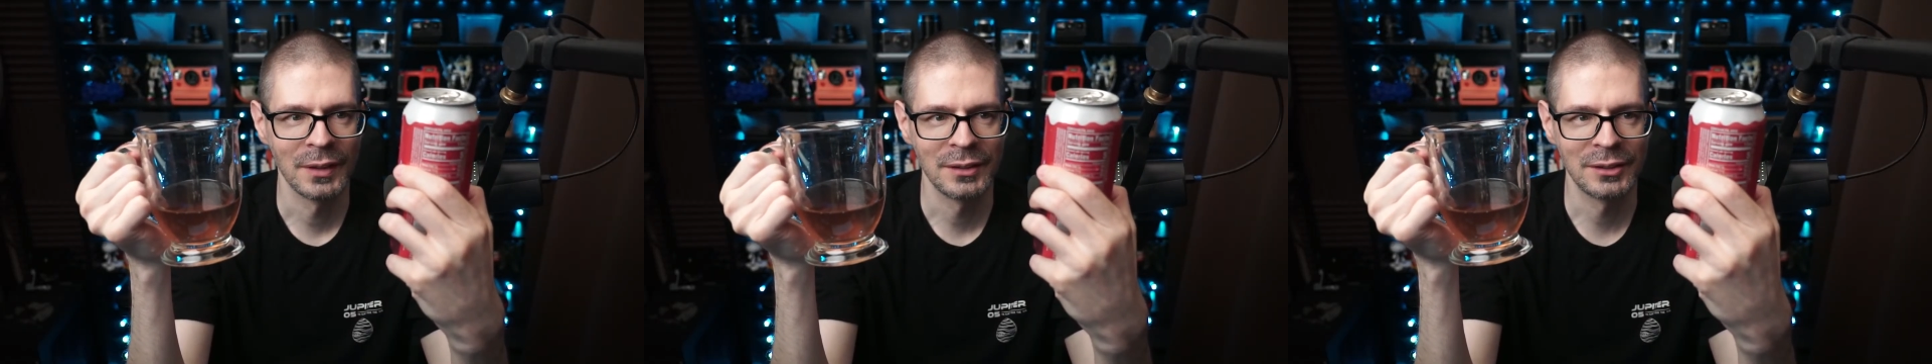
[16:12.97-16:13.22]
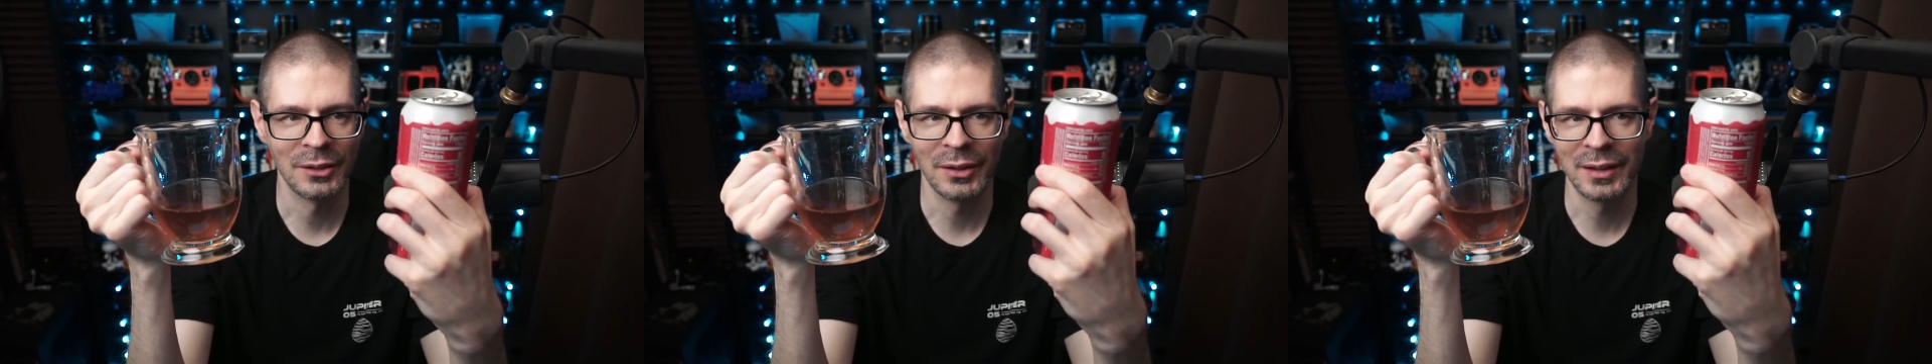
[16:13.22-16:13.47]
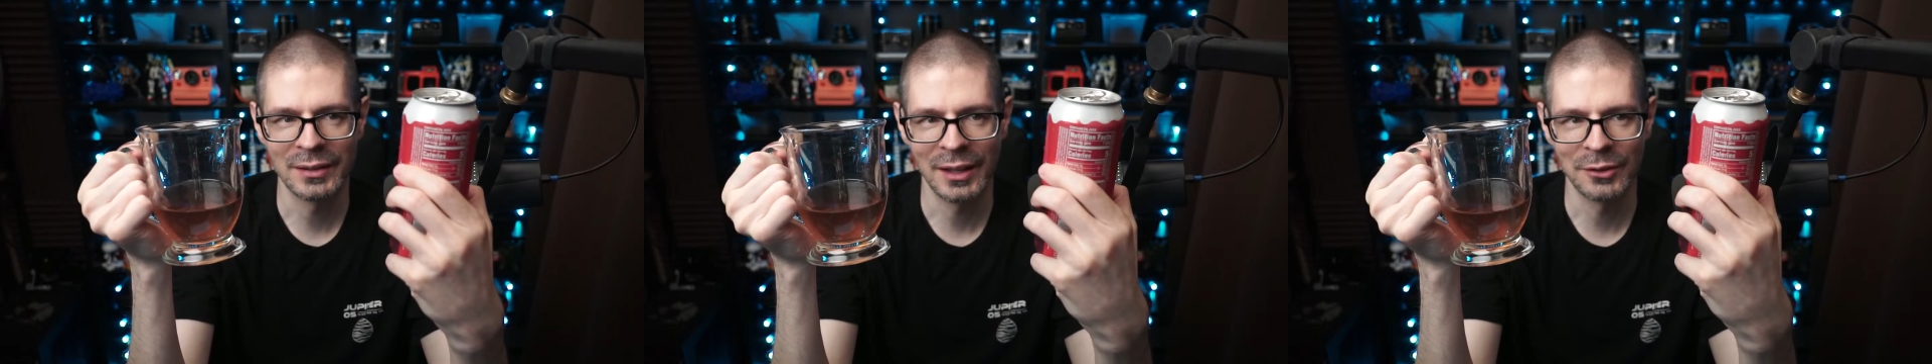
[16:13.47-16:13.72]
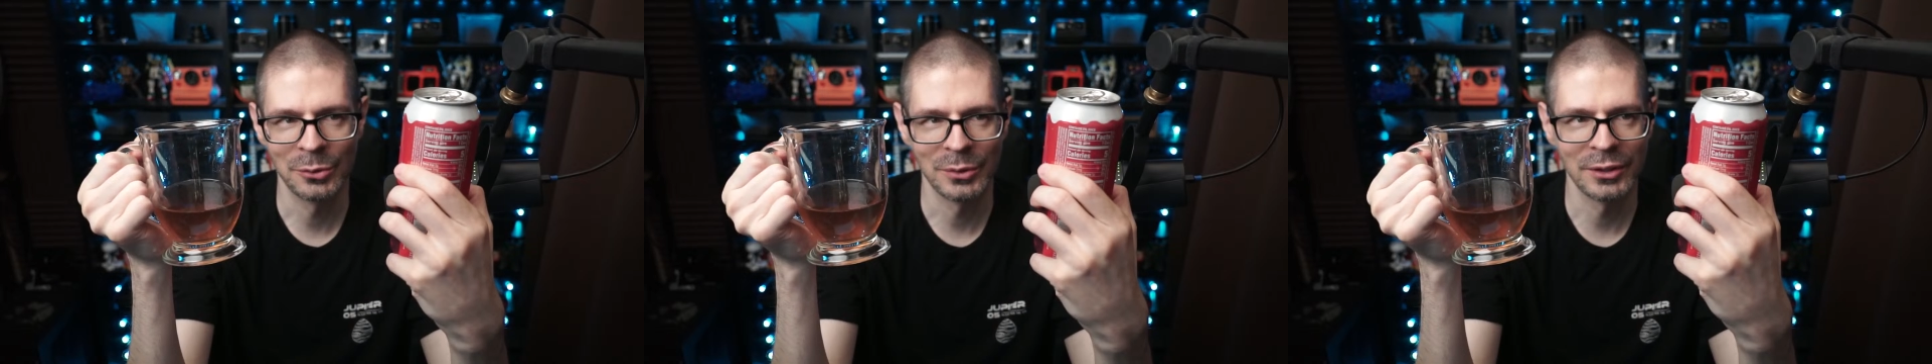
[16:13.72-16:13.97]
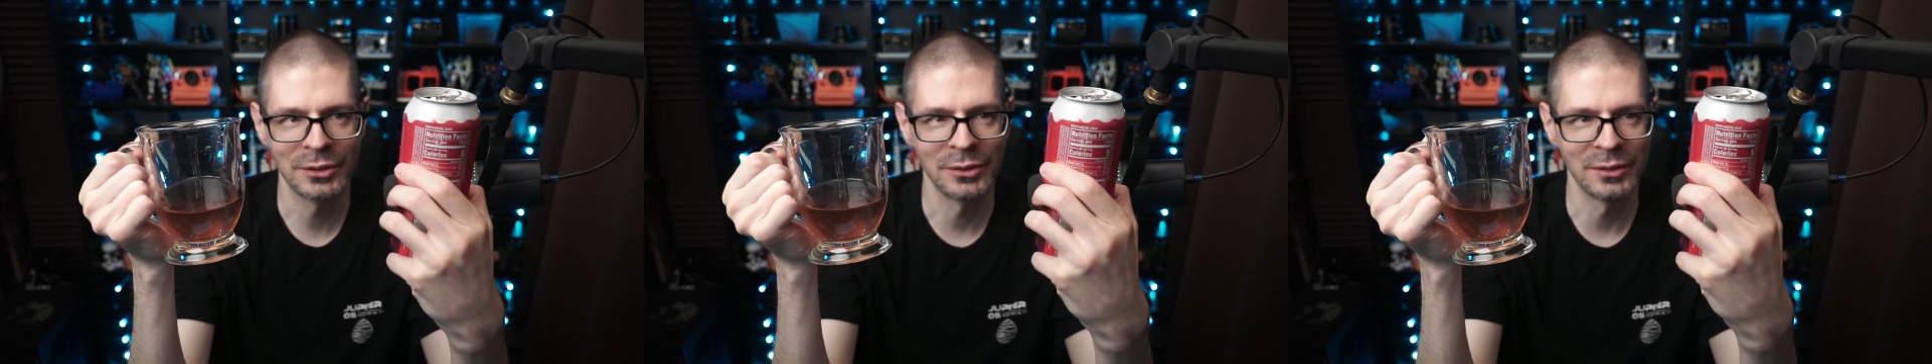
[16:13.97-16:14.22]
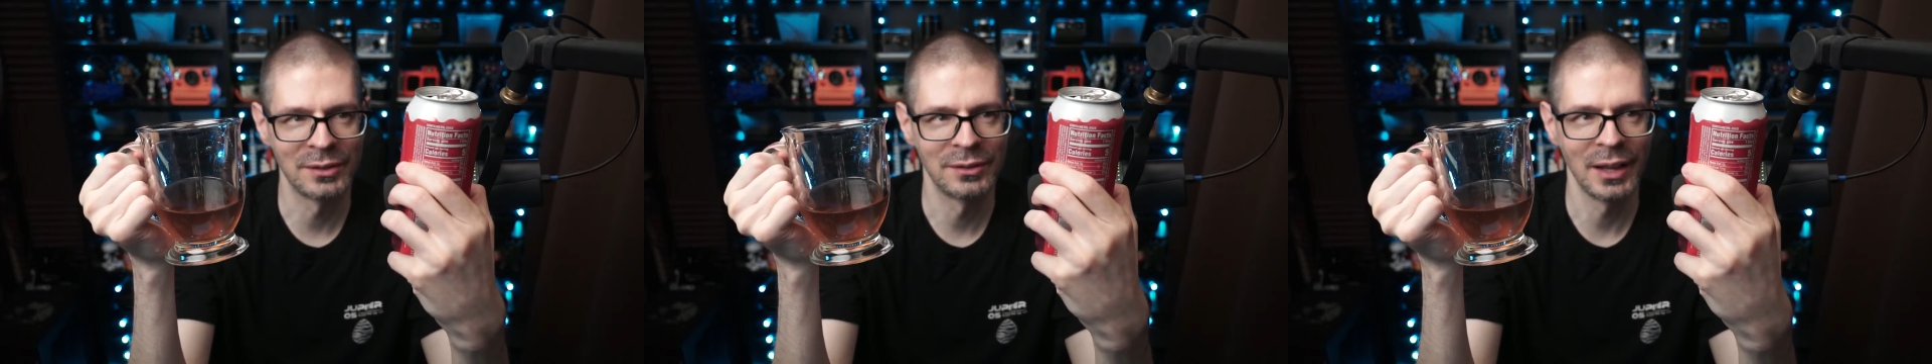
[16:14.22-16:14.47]
Still has that
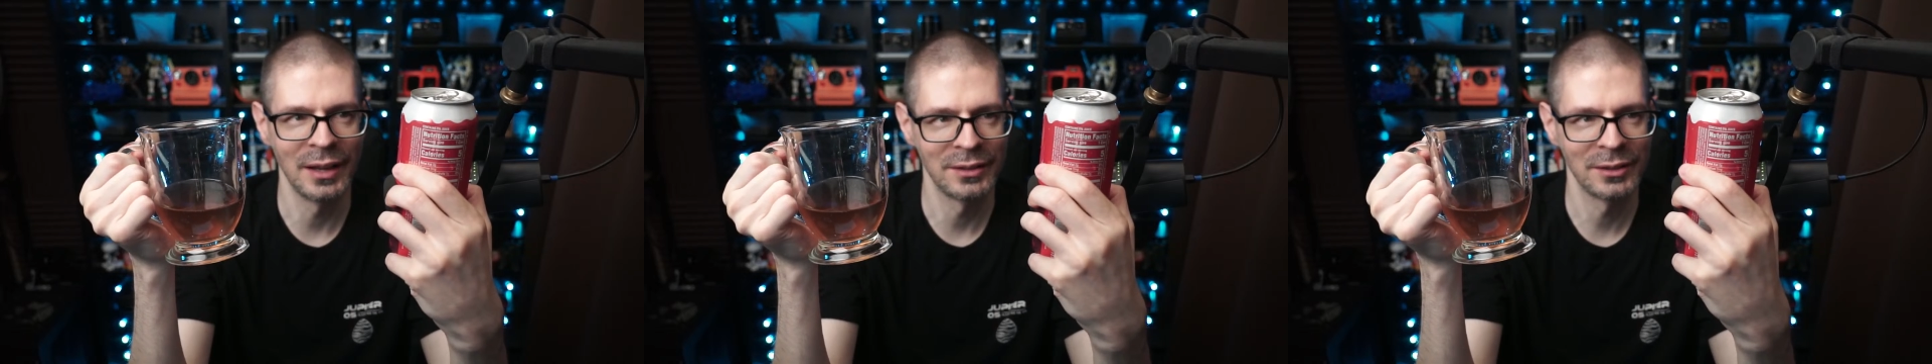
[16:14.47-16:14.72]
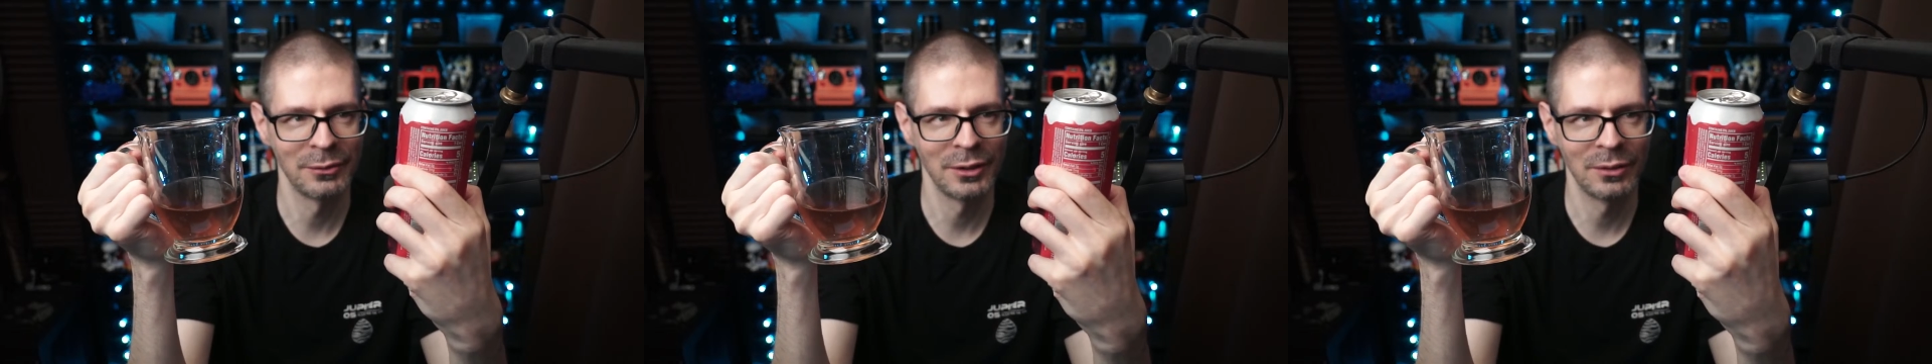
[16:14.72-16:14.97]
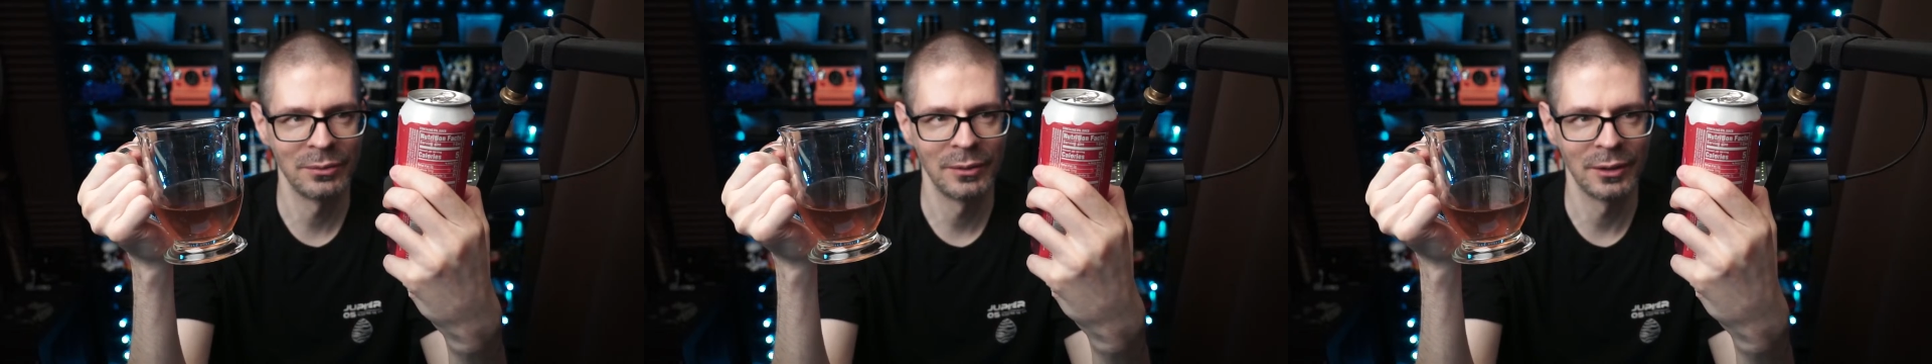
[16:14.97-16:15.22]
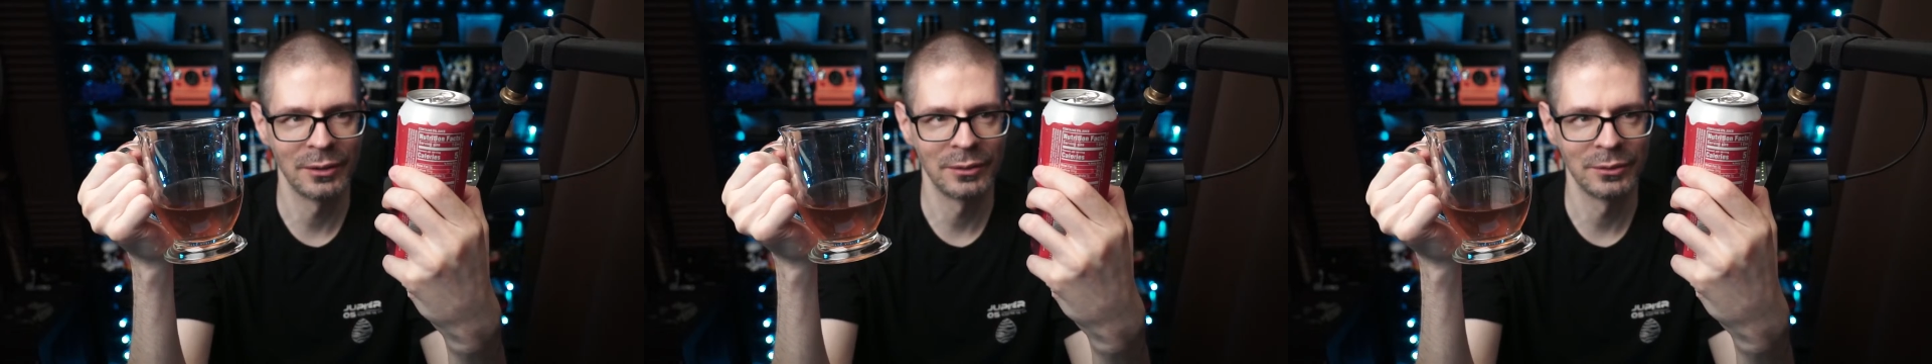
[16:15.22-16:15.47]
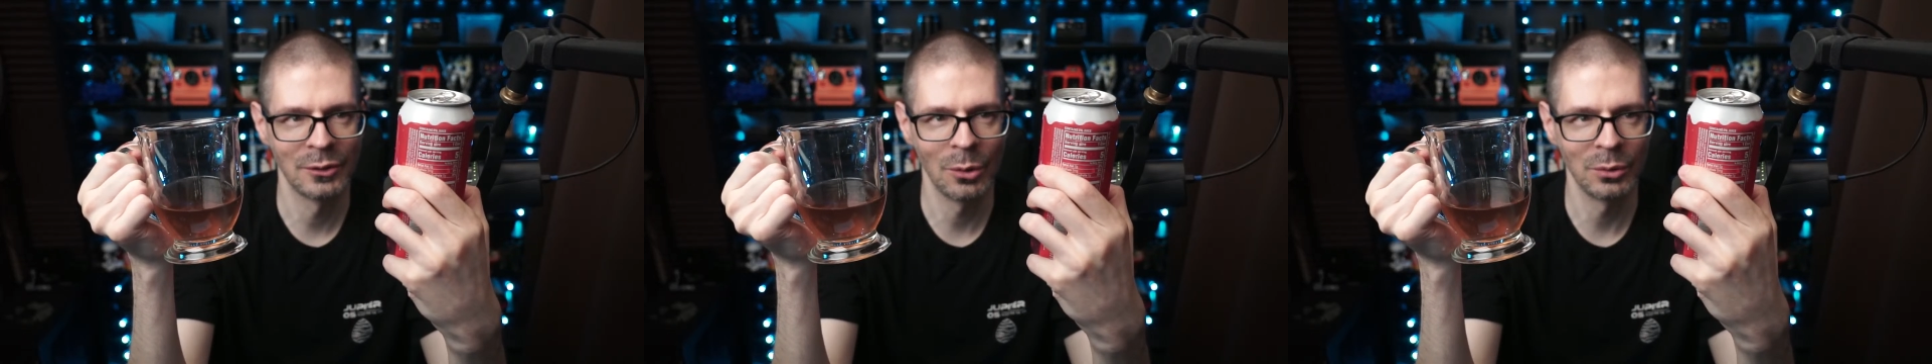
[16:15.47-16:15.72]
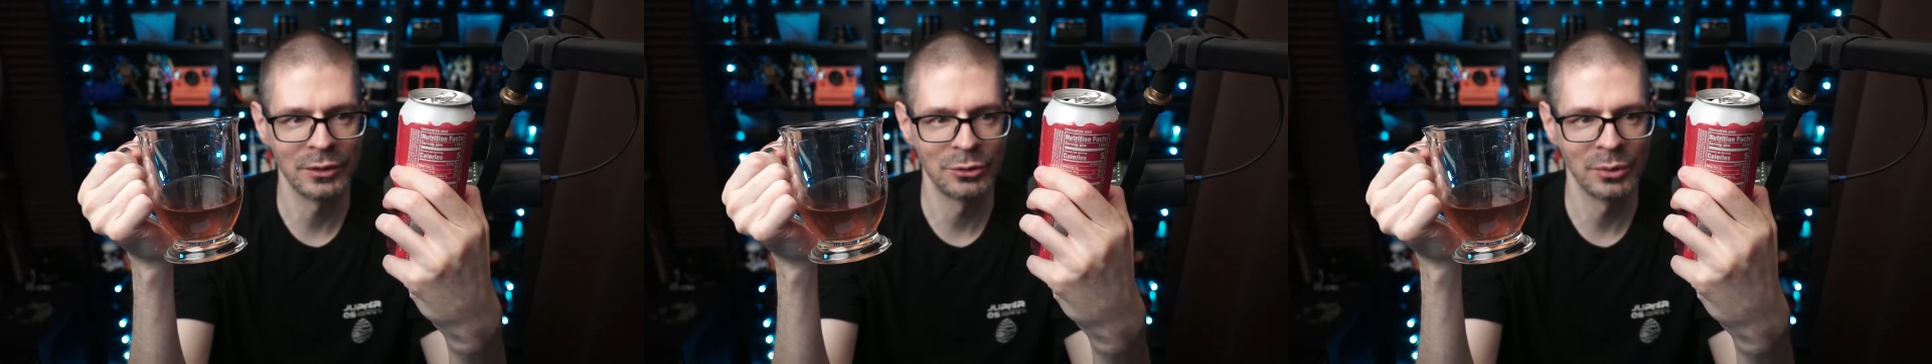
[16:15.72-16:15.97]
traditional taste of a
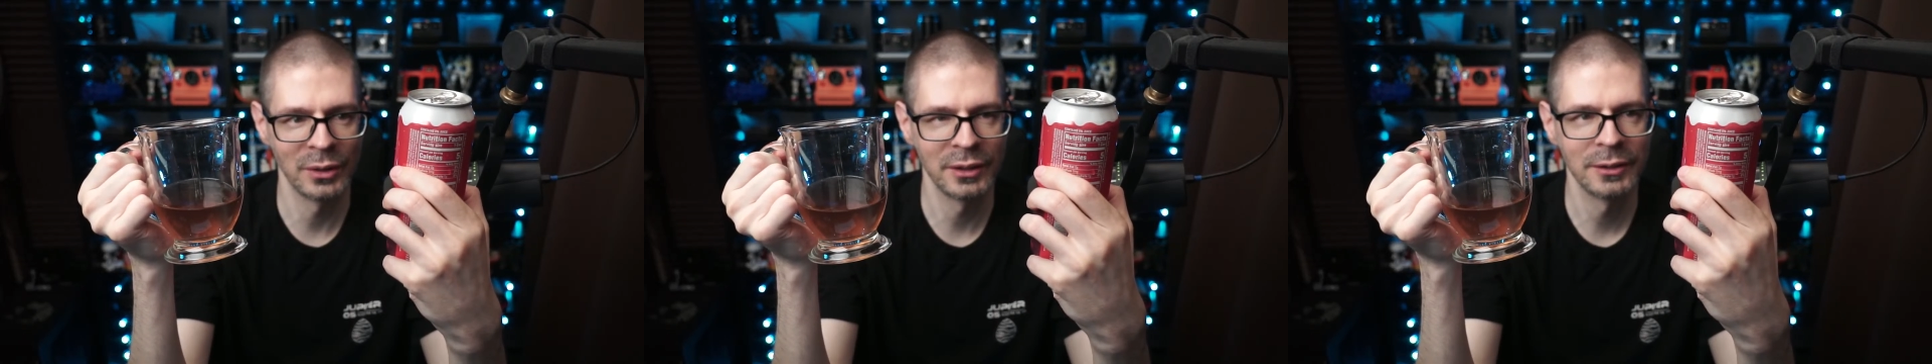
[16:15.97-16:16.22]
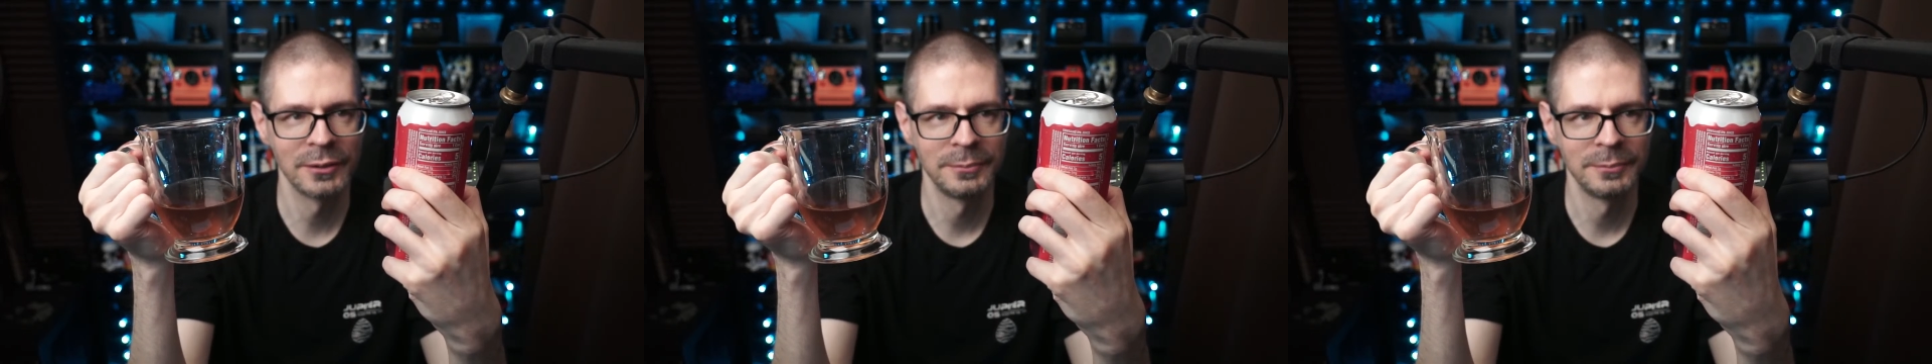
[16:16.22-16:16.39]
cola drink,